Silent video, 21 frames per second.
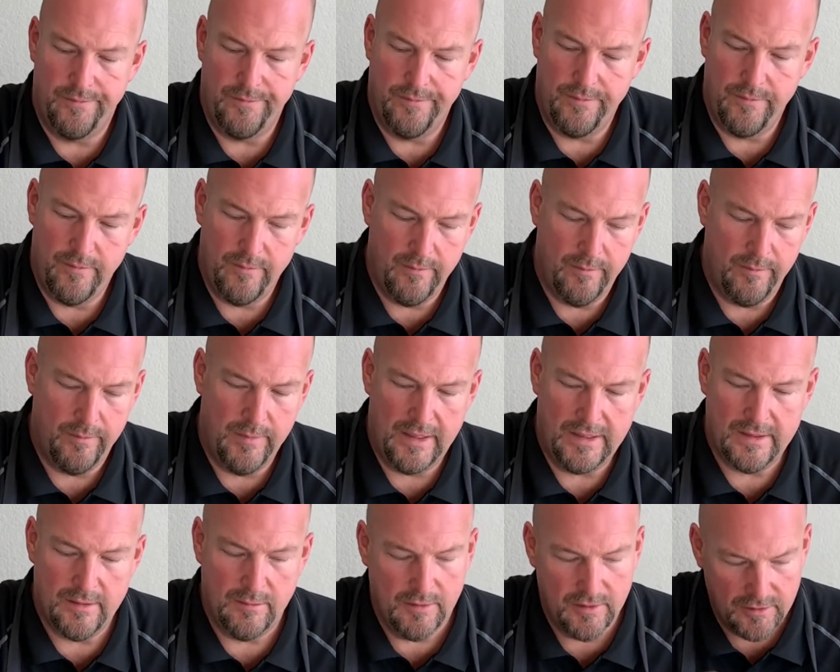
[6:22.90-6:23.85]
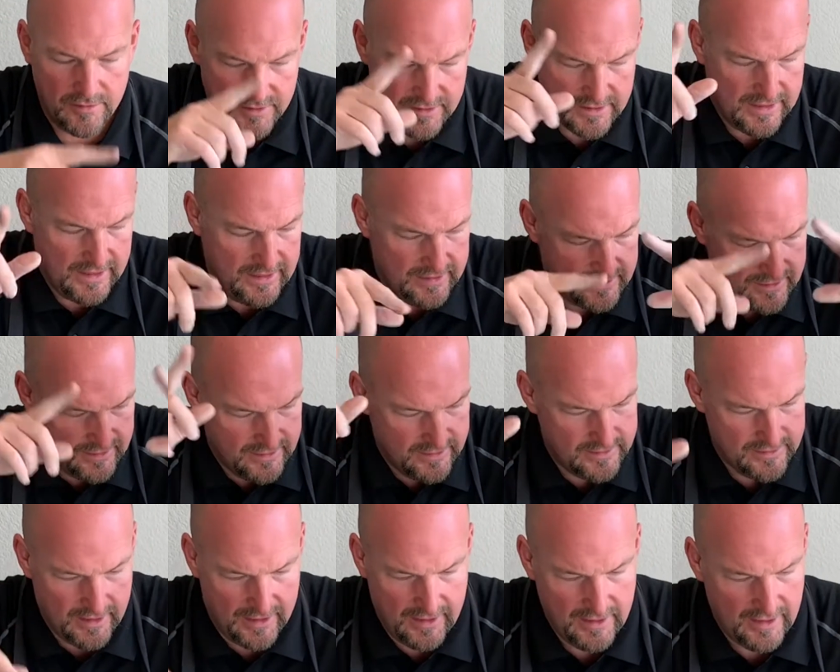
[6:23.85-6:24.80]
make some little snakes and
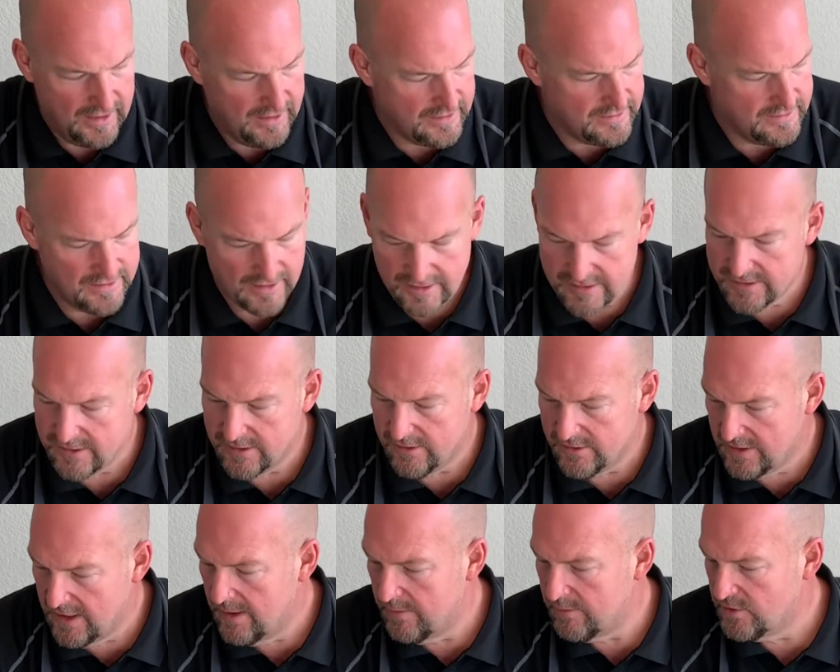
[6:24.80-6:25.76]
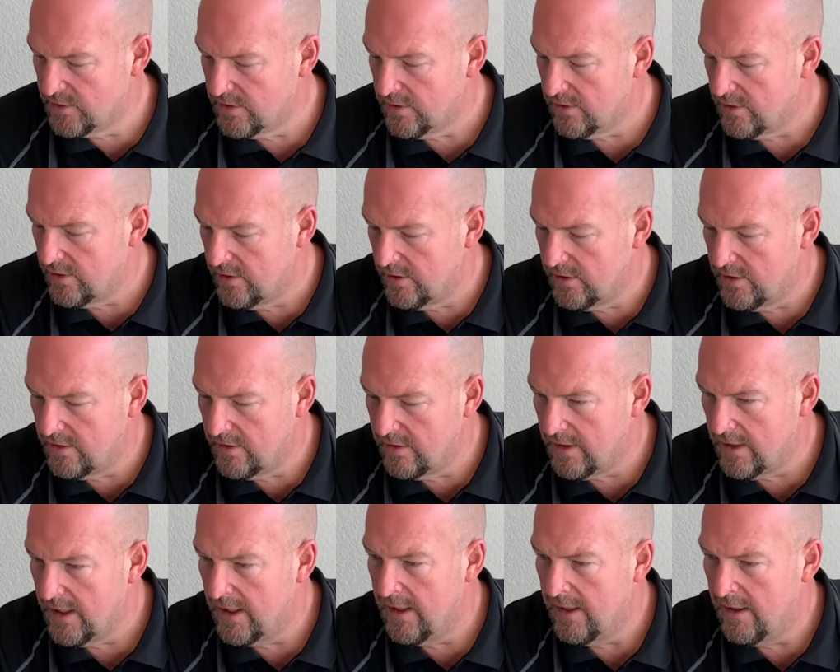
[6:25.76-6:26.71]
design like it's icing on top? Sure, you could do
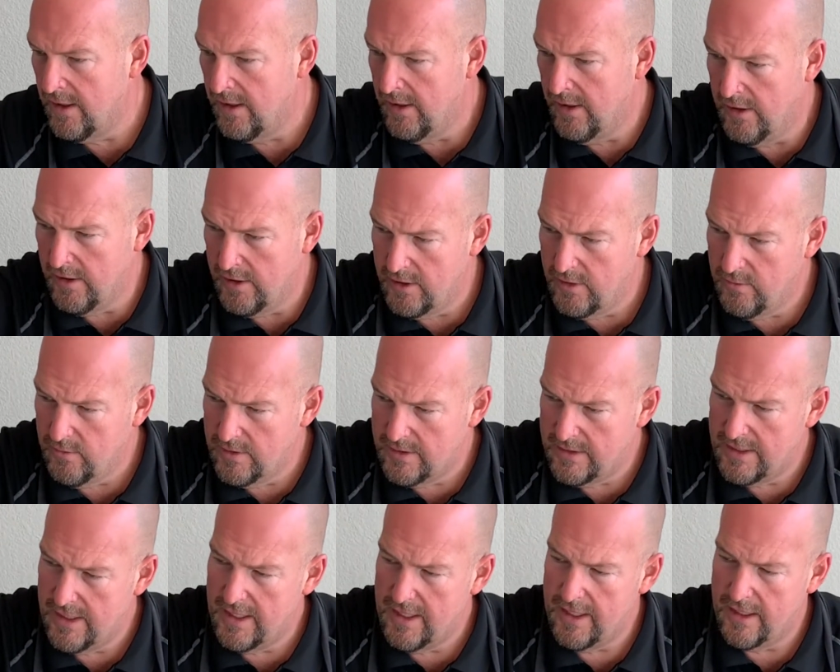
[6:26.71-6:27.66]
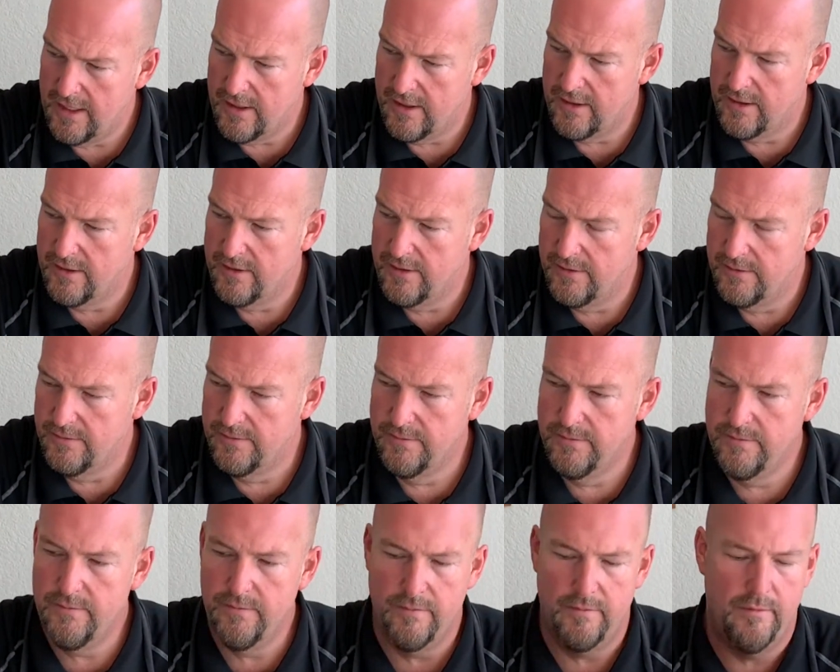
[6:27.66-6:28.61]
that. You would take
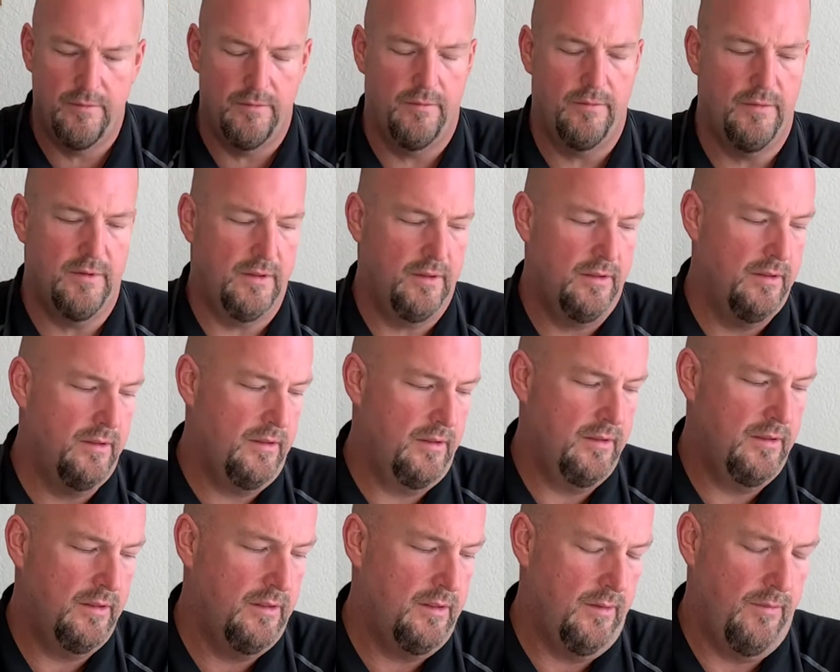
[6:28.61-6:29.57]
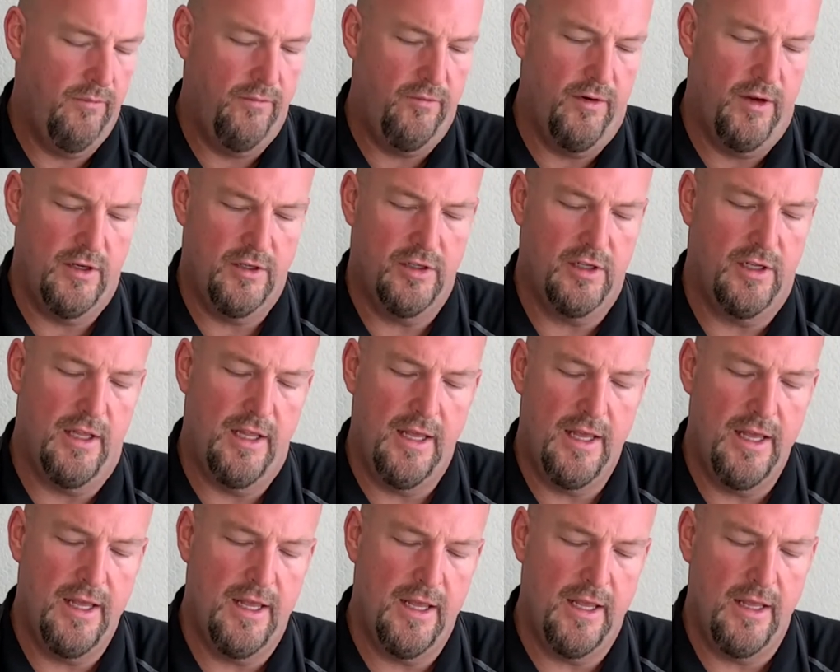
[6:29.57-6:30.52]
some fresh
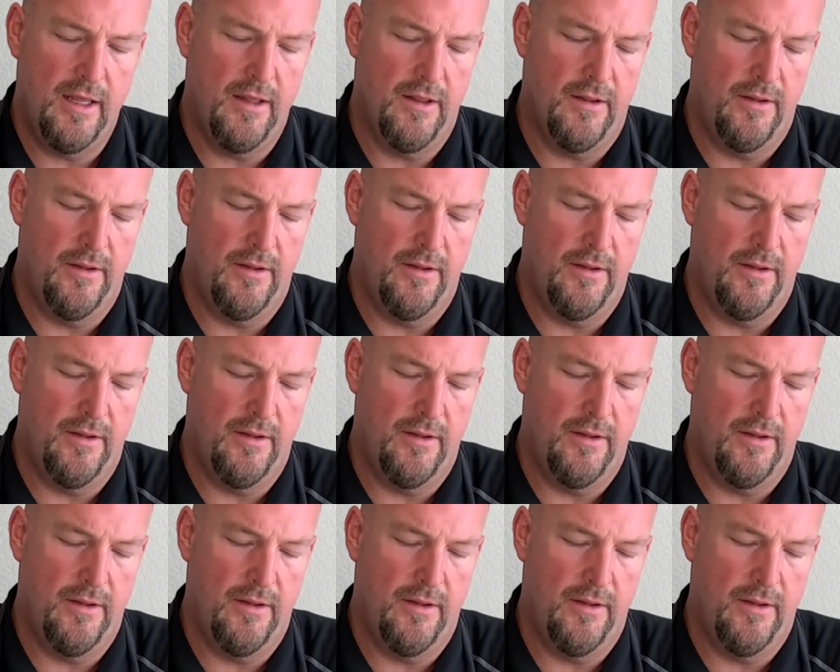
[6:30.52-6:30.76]
clay.